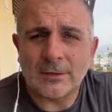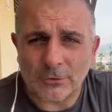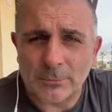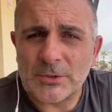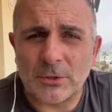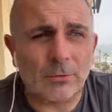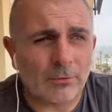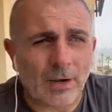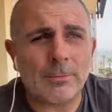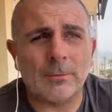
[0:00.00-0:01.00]
group's called
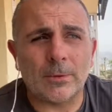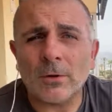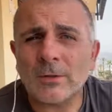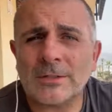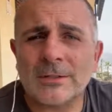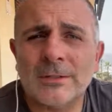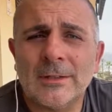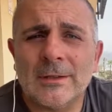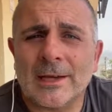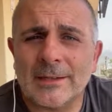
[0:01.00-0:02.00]
Grapple Box,
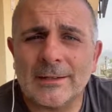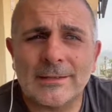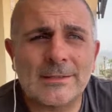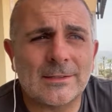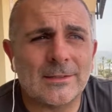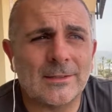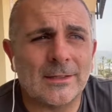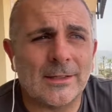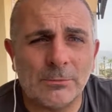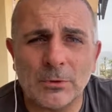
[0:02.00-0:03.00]
and
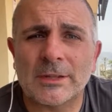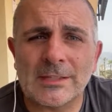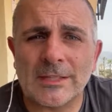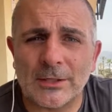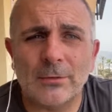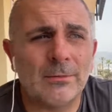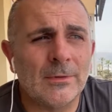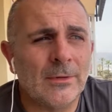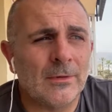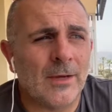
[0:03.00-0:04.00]
he will continue
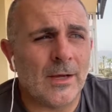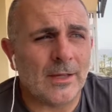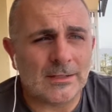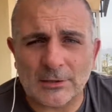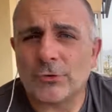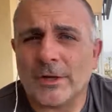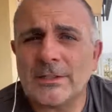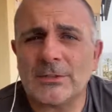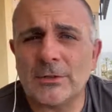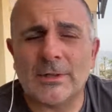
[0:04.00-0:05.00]
to try
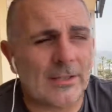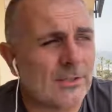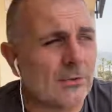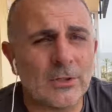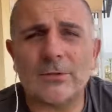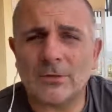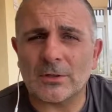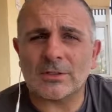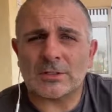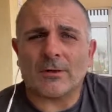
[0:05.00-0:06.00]
to do that. So
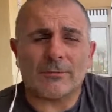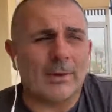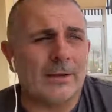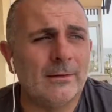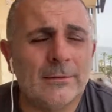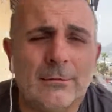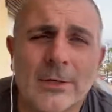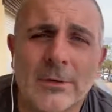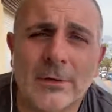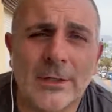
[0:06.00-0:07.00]
good stuff, Ben.
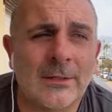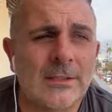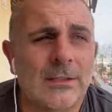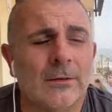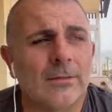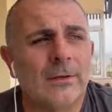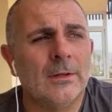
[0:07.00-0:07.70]
Really, really good stuff.